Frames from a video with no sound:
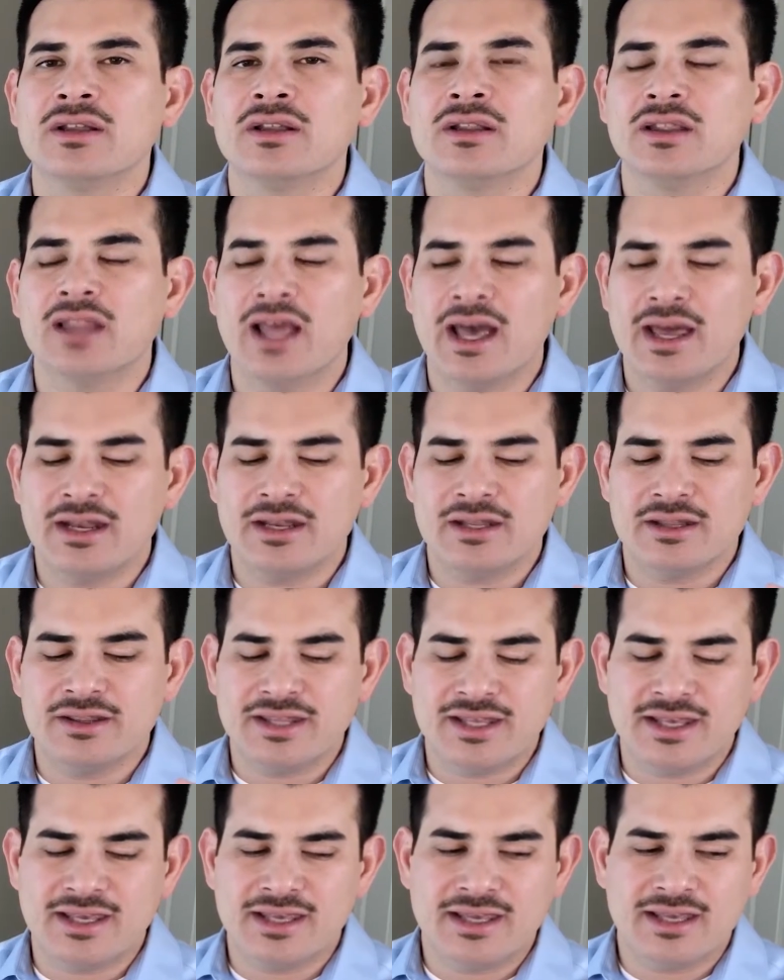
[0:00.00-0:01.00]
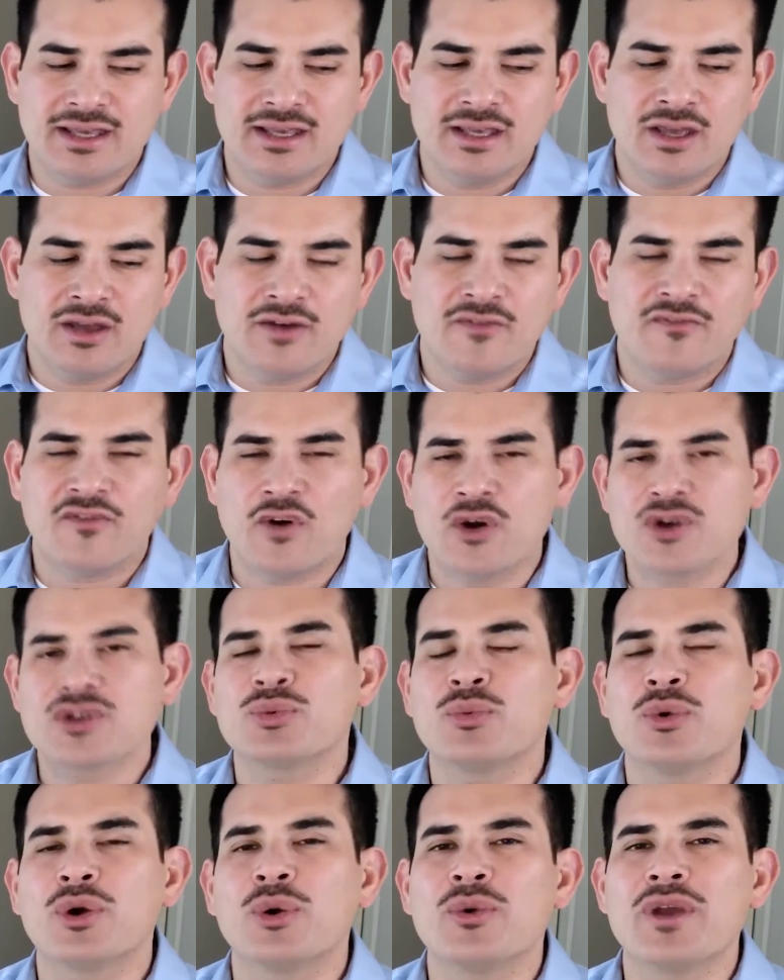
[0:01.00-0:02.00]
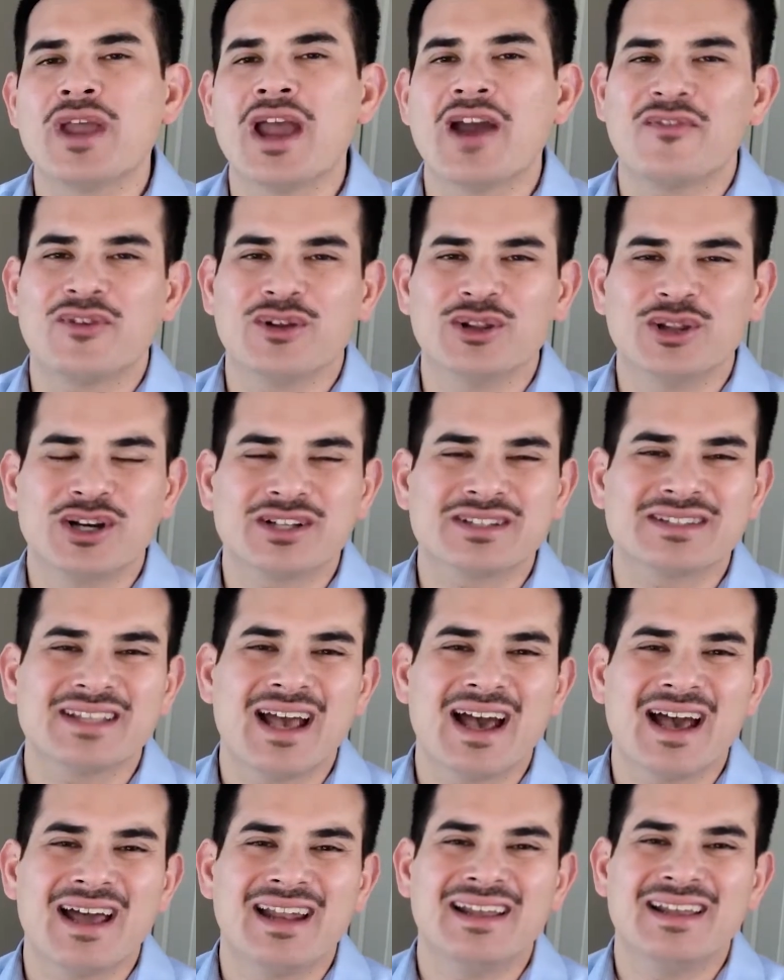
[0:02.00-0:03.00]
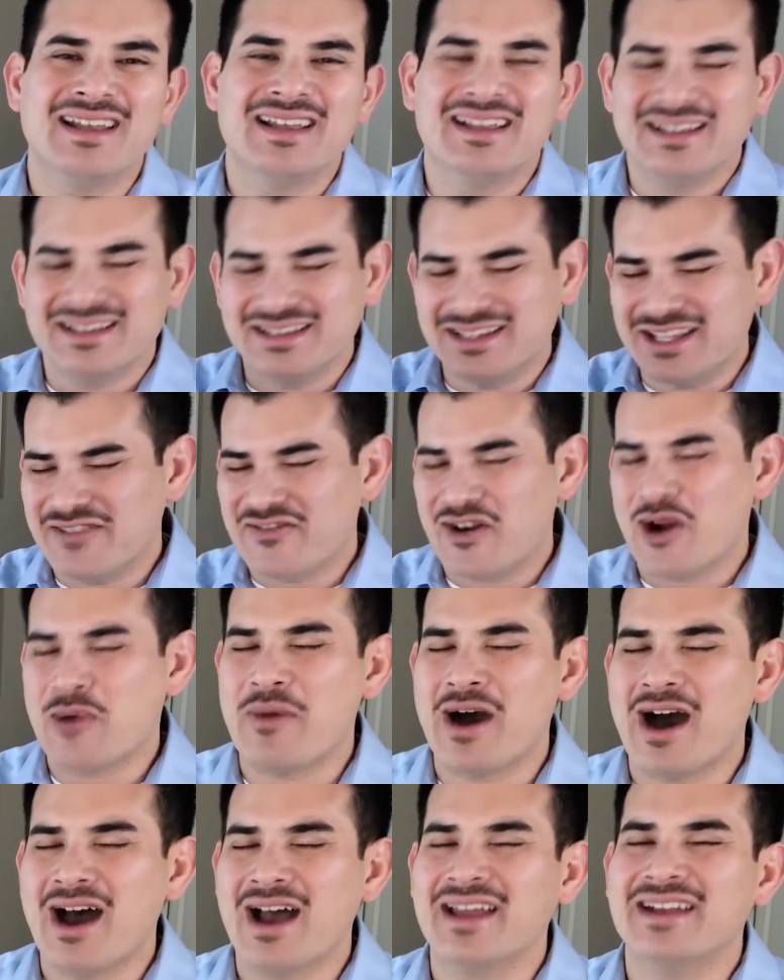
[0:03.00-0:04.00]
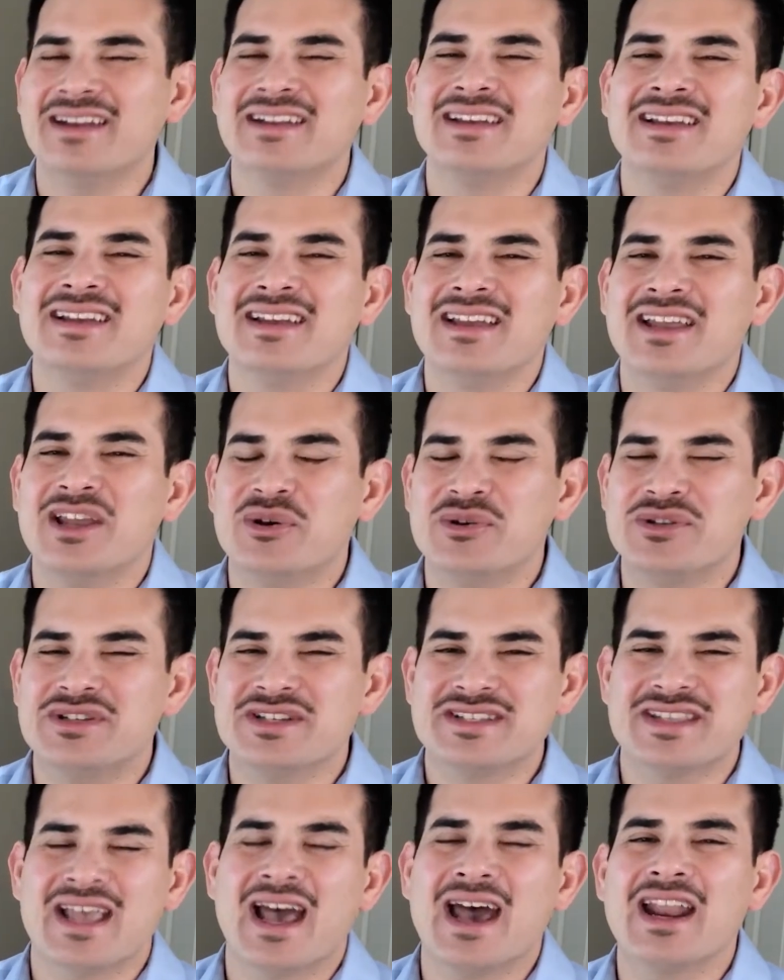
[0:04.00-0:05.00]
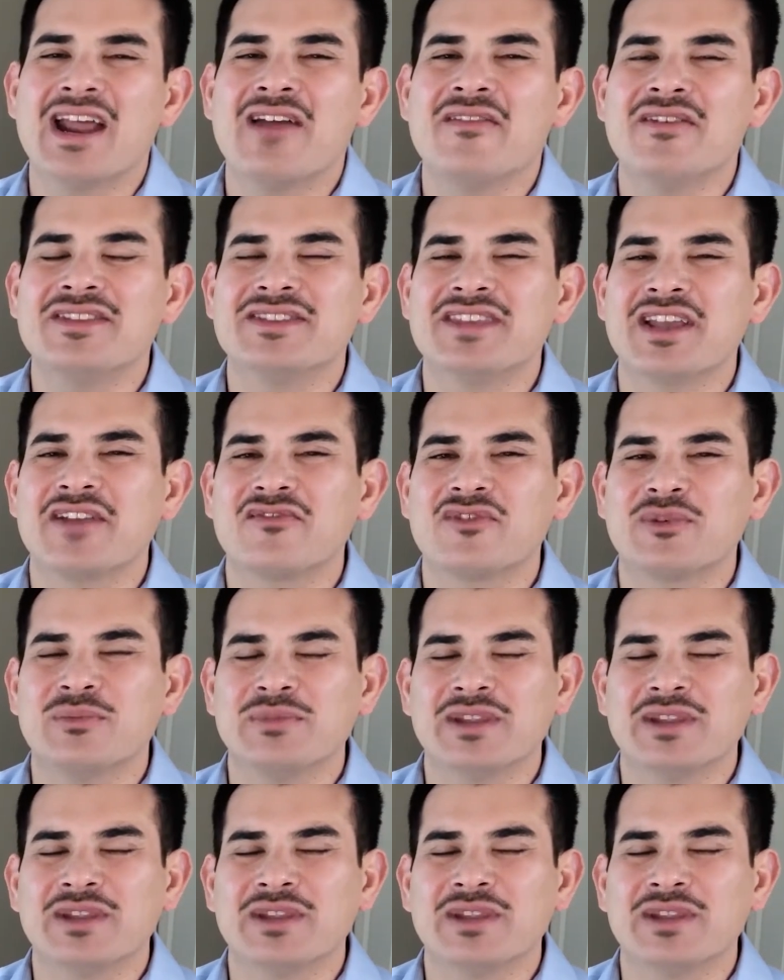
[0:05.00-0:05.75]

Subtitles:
let the first one we ever looked at leave our mind. It just had everything from